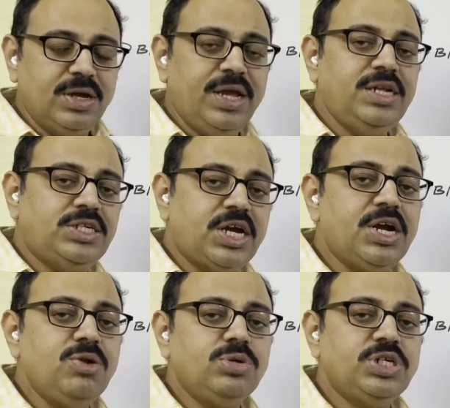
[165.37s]
In
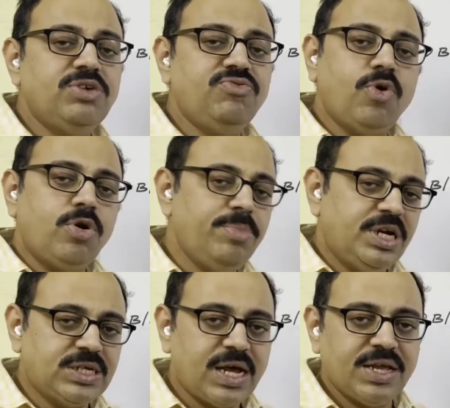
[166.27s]
second question, four
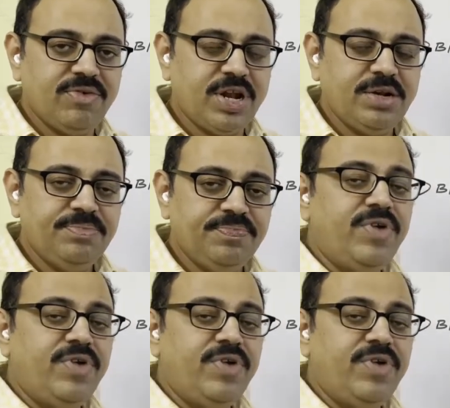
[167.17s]
bits are given.